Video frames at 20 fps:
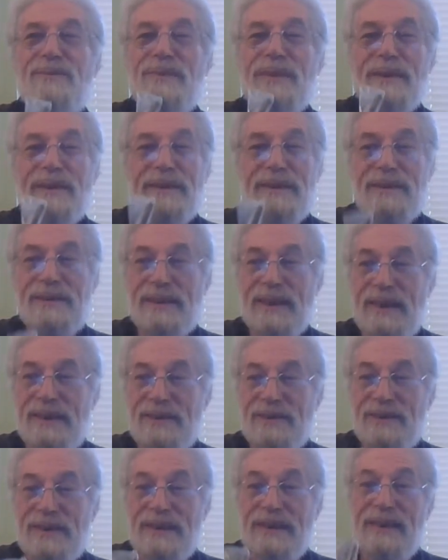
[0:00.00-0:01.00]
very
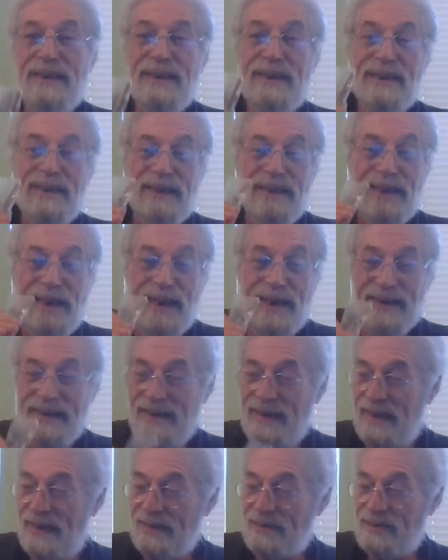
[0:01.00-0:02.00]
tasty, and
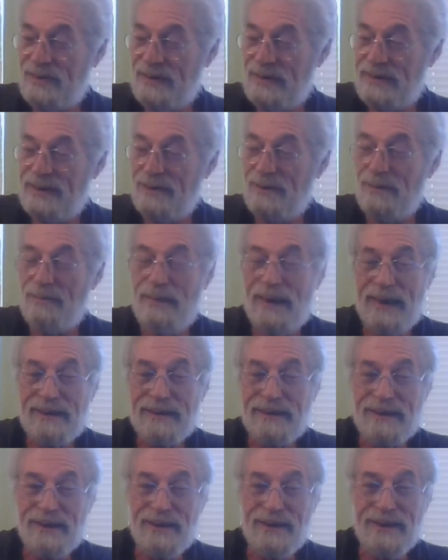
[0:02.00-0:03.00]
they actually kill
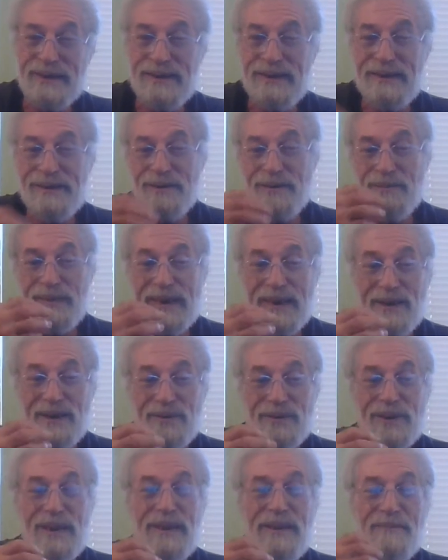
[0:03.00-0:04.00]
bacteria in your
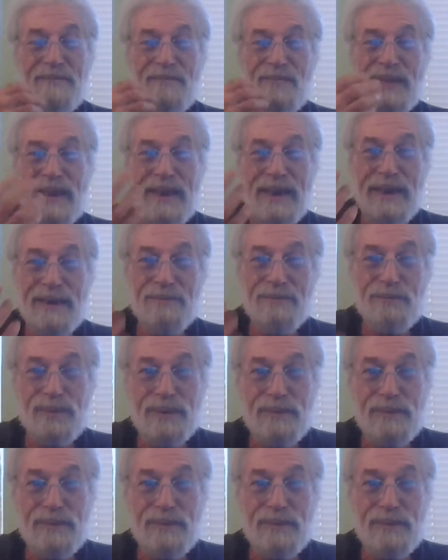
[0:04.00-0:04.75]
mouth and